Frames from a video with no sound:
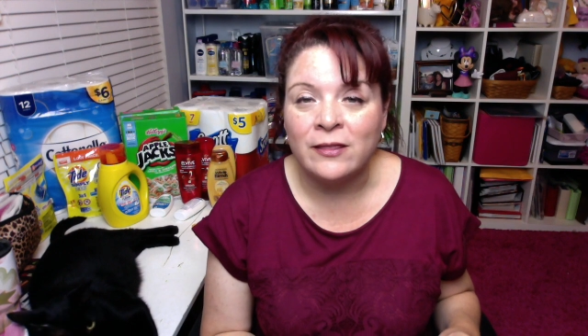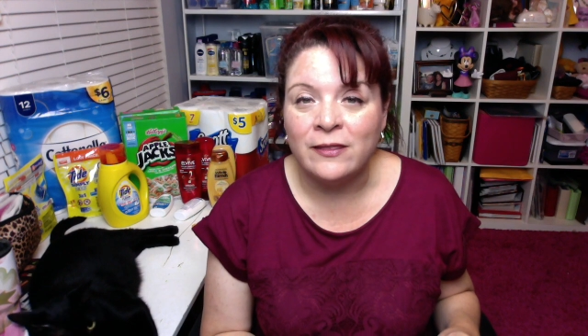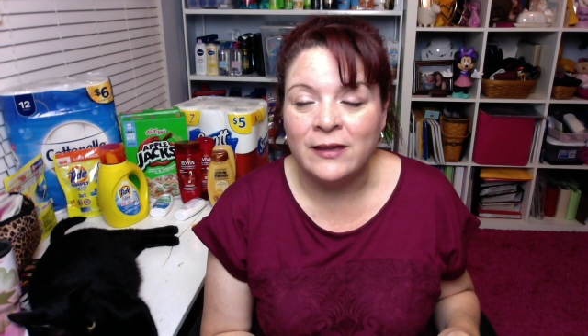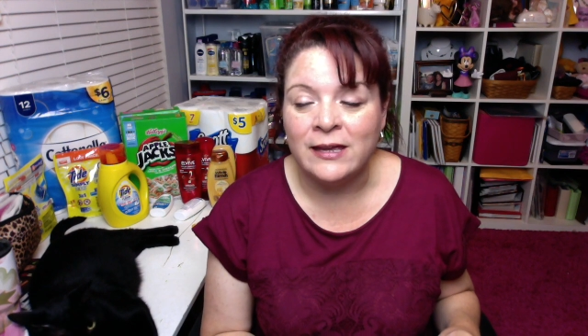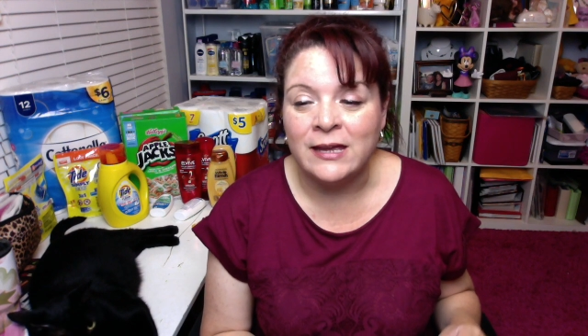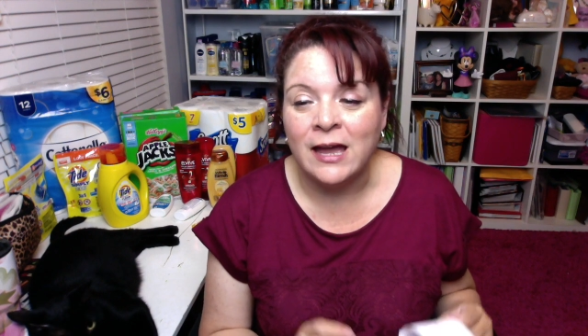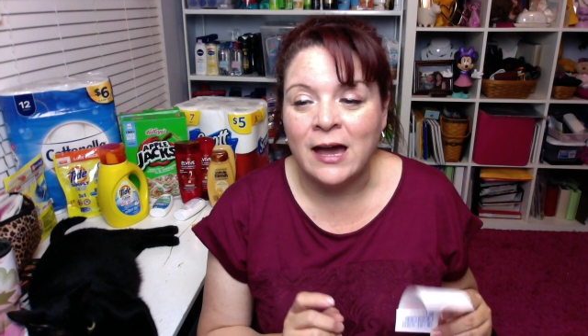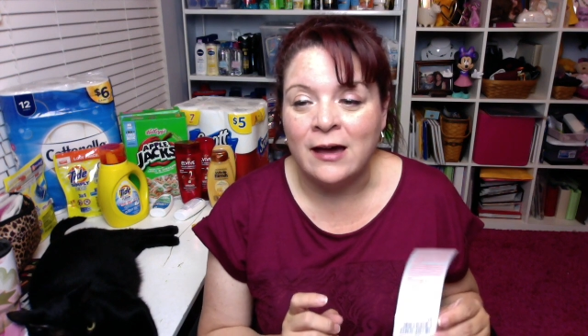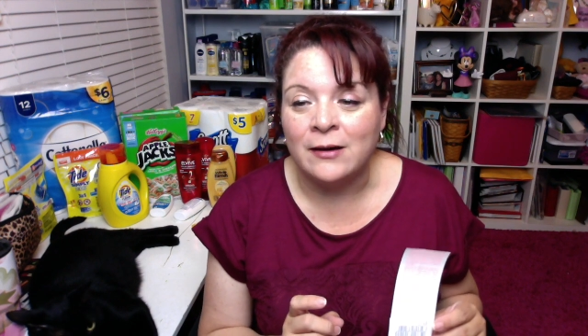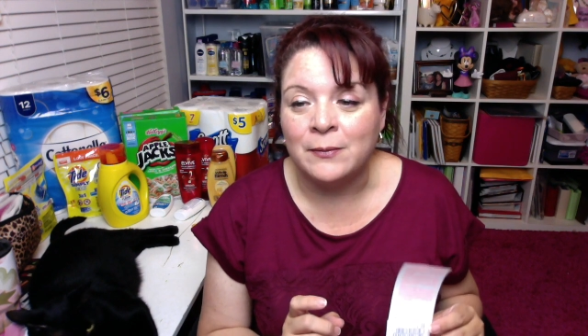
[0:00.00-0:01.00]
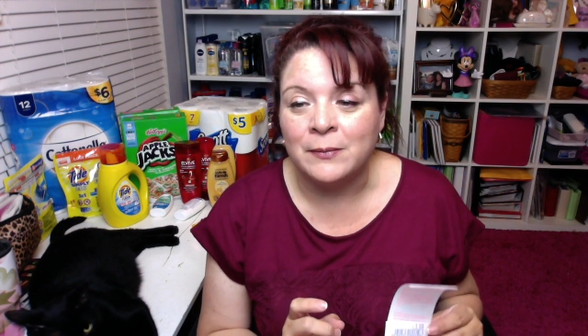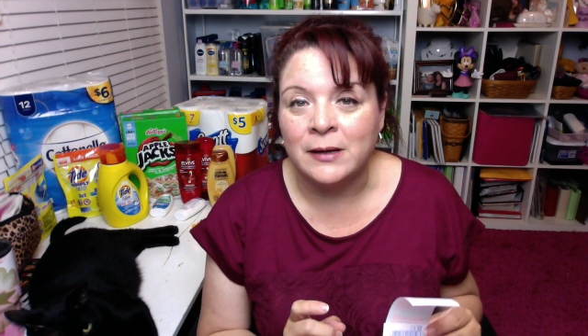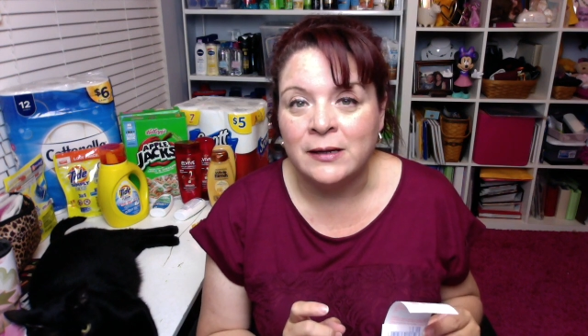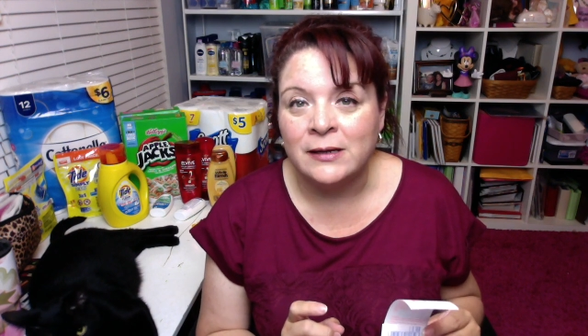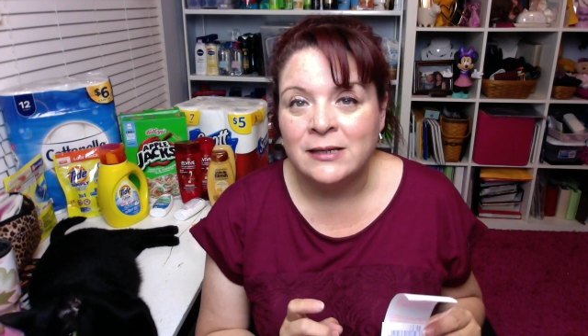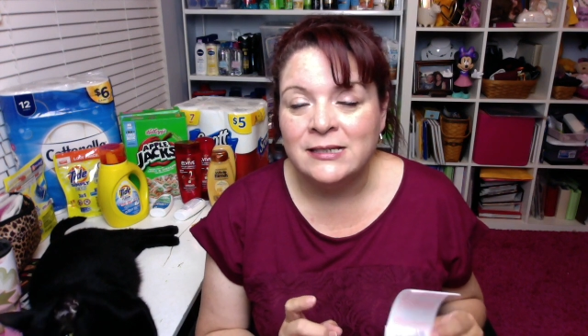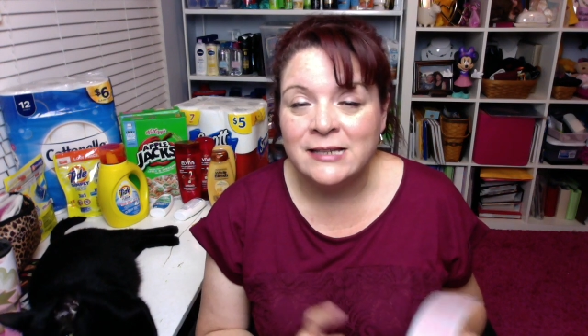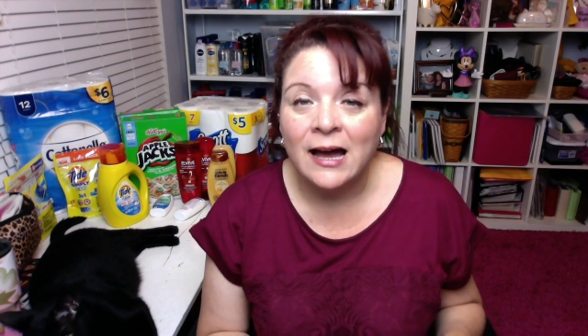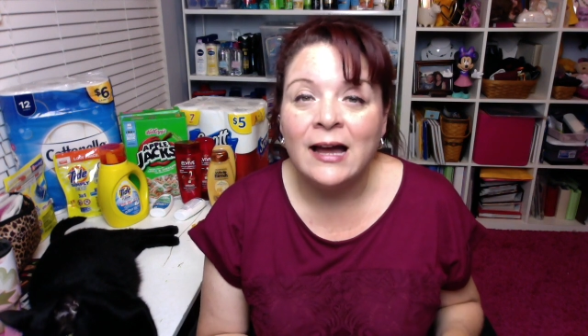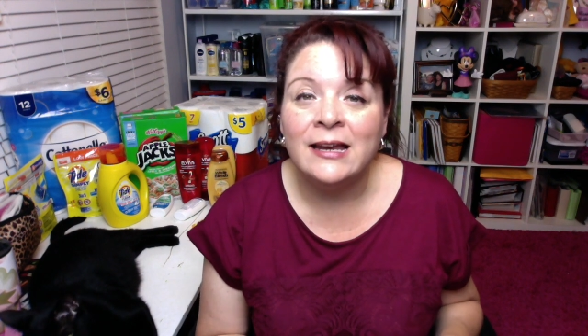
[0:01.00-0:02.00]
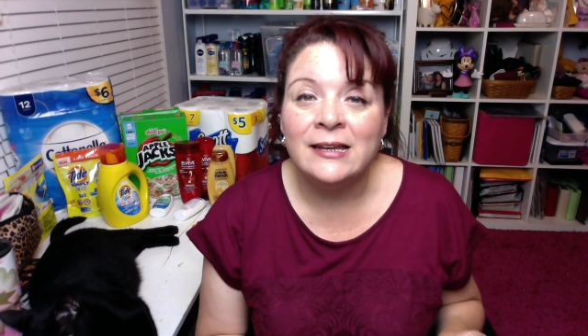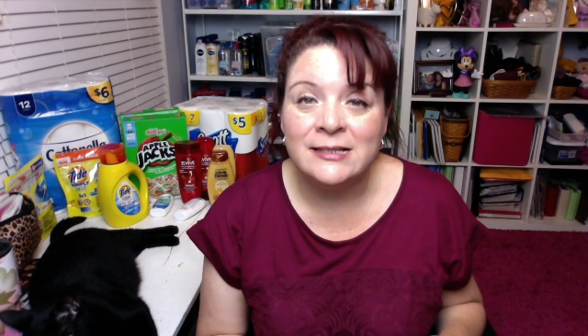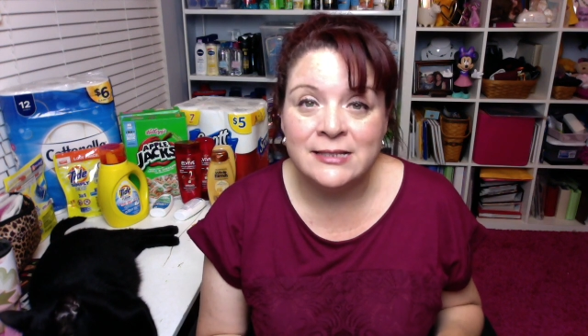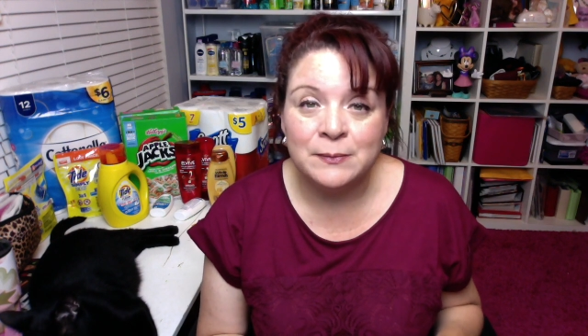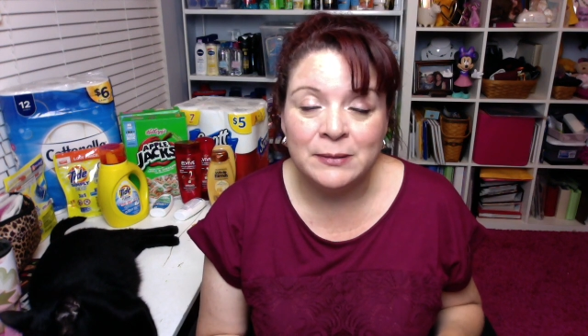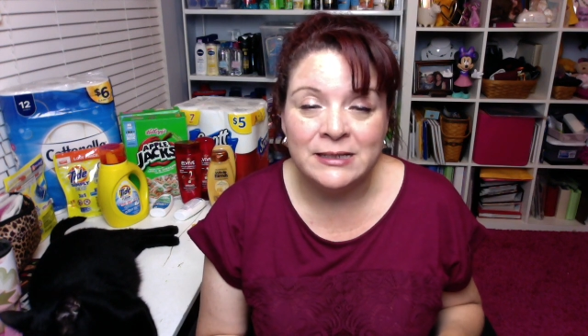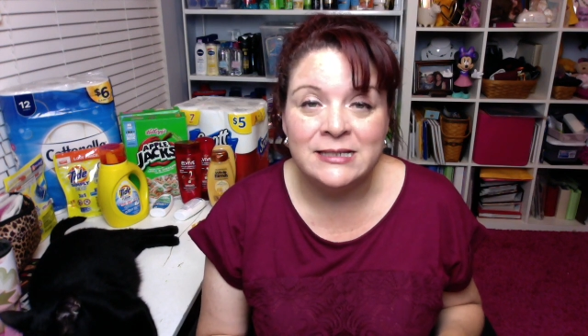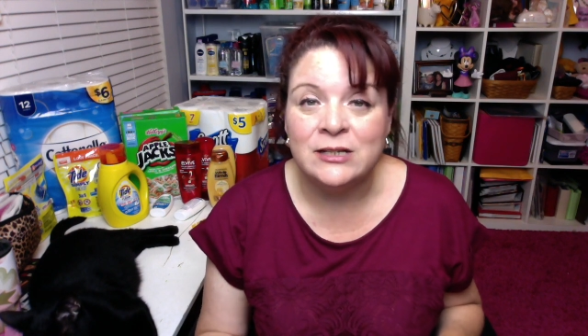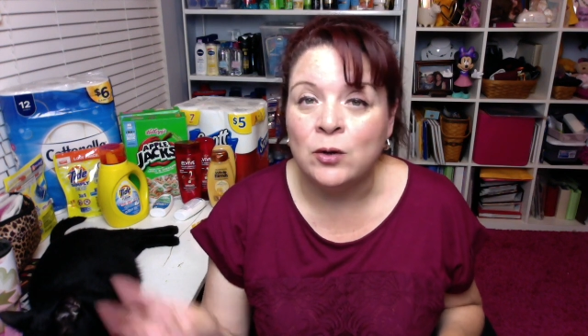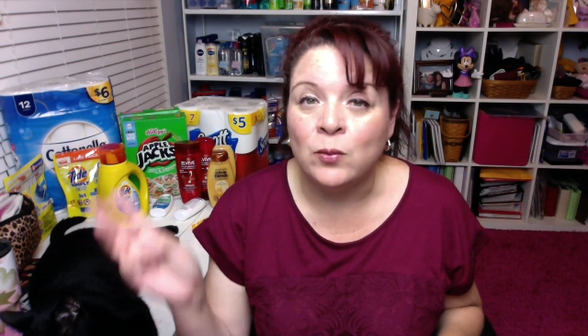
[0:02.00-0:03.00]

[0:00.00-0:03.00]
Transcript: the um, Tide Simply deal.